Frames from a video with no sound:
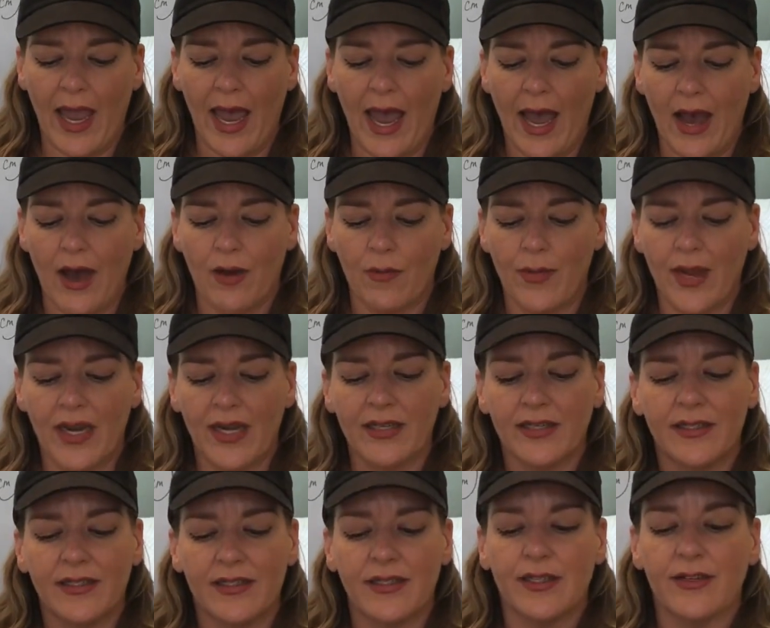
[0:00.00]
How many
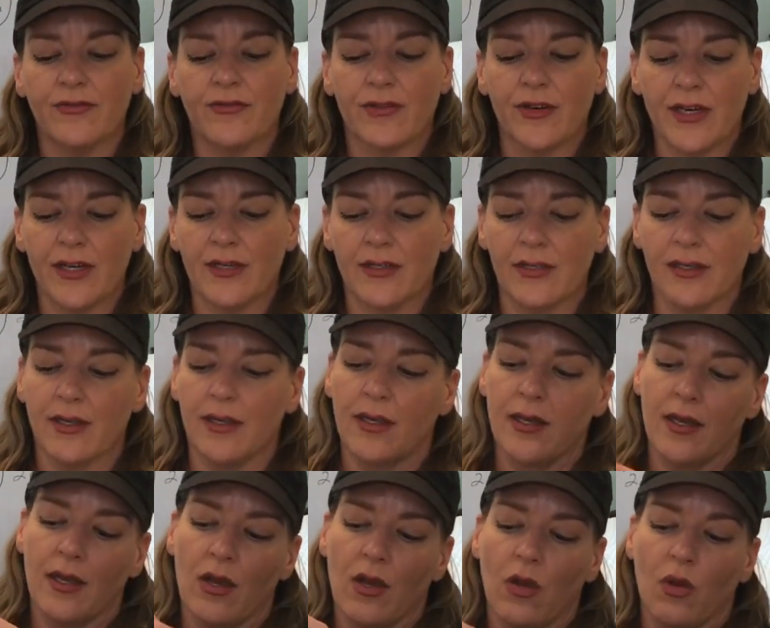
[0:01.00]
different
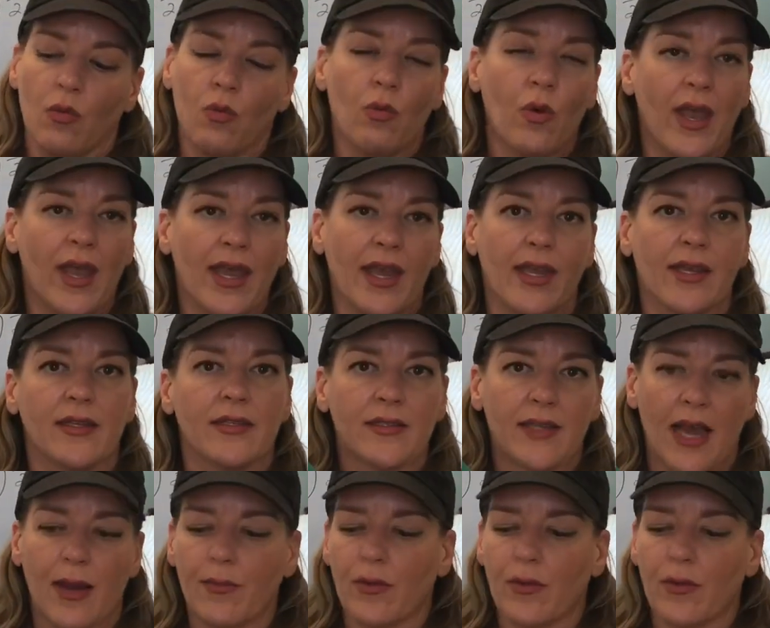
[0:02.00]
ways,